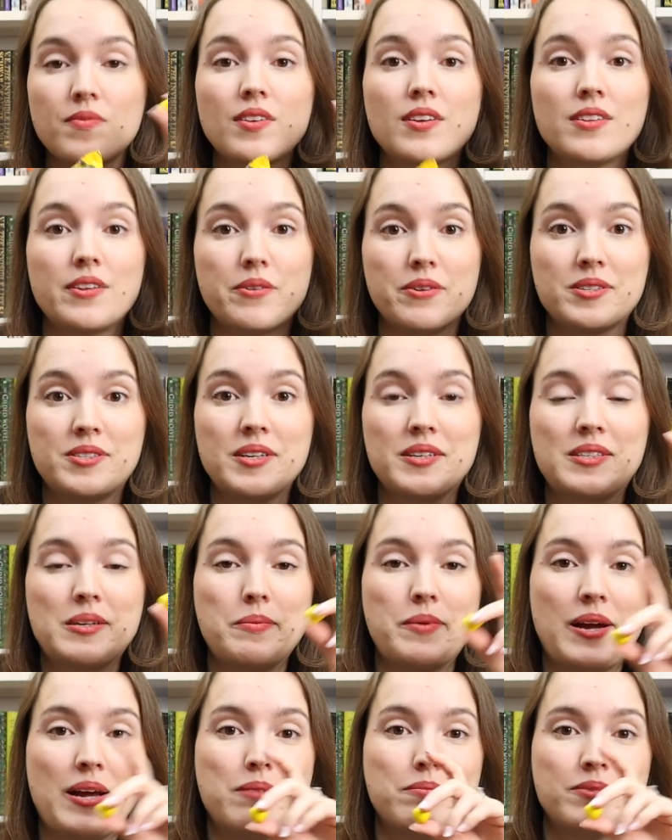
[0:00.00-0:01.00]
There were 6
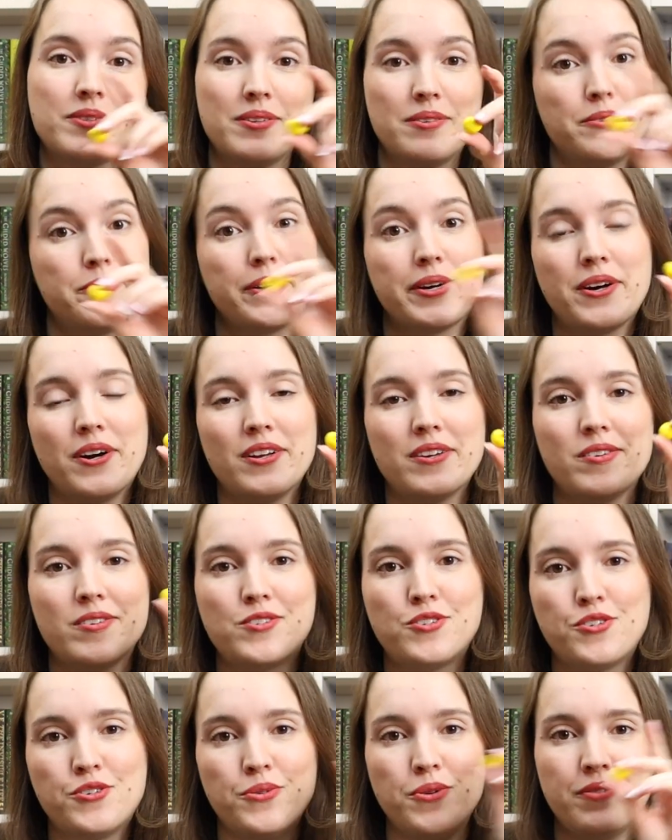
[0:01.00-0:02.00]
M&Ms and 3
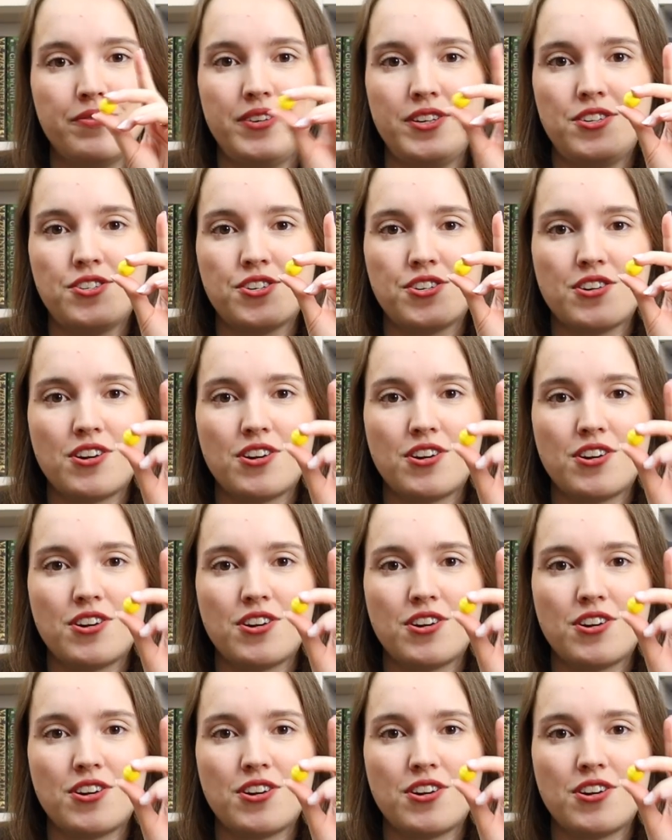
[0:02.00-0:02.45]
colors, 2 of each